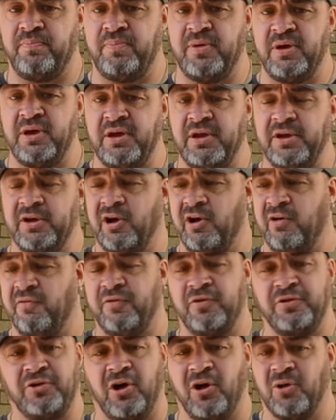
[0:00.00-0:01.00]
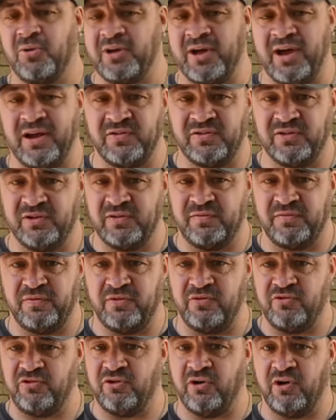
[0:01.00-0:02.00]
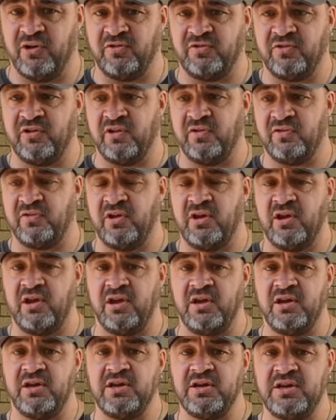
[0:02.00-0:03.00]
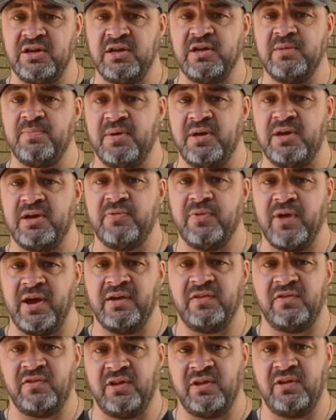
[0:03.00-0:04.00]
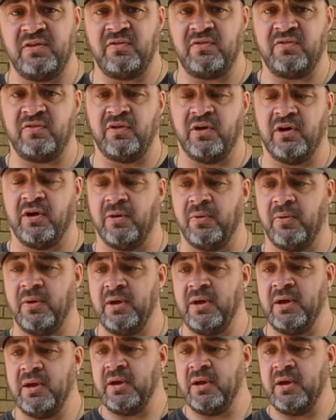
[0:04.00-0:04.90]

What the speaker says: be offered all kinds of different choices in dB rating. So